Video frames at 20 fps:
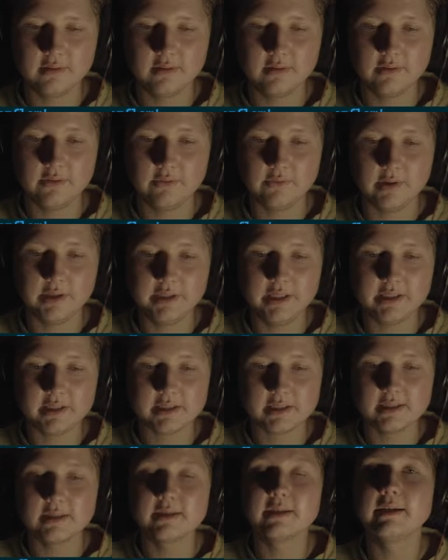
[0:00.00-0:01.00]
run it,
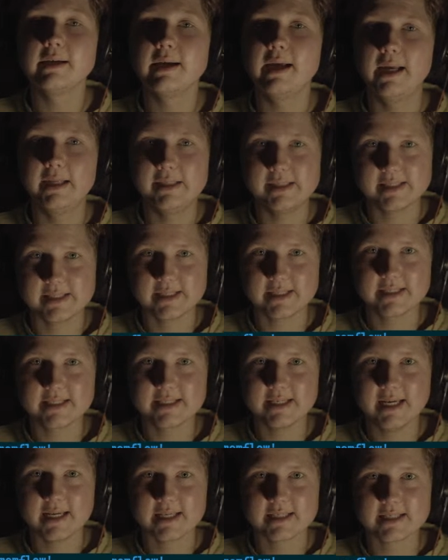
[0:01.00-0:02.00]
and
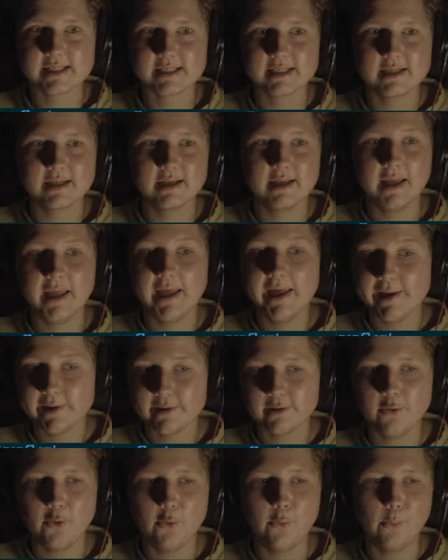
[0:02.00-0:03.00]
success, it
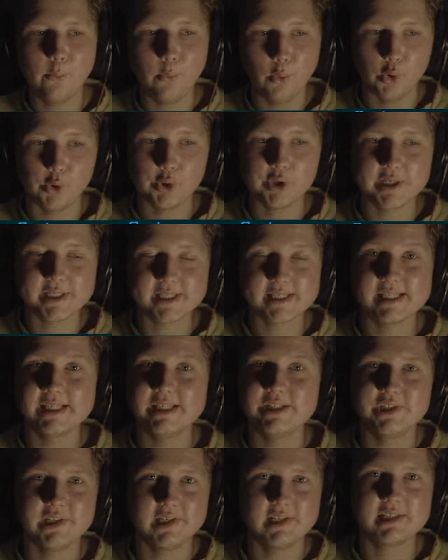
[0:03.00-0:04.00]
works
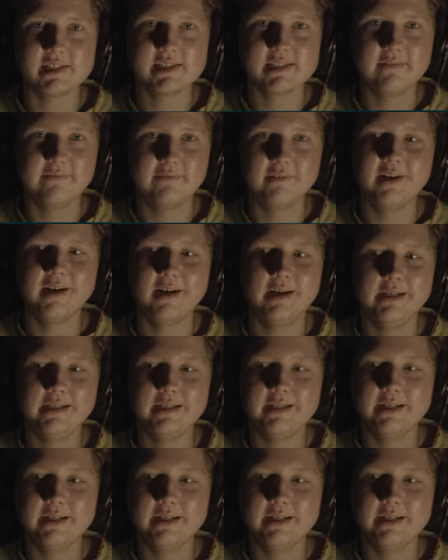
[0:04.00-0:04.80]
just fine.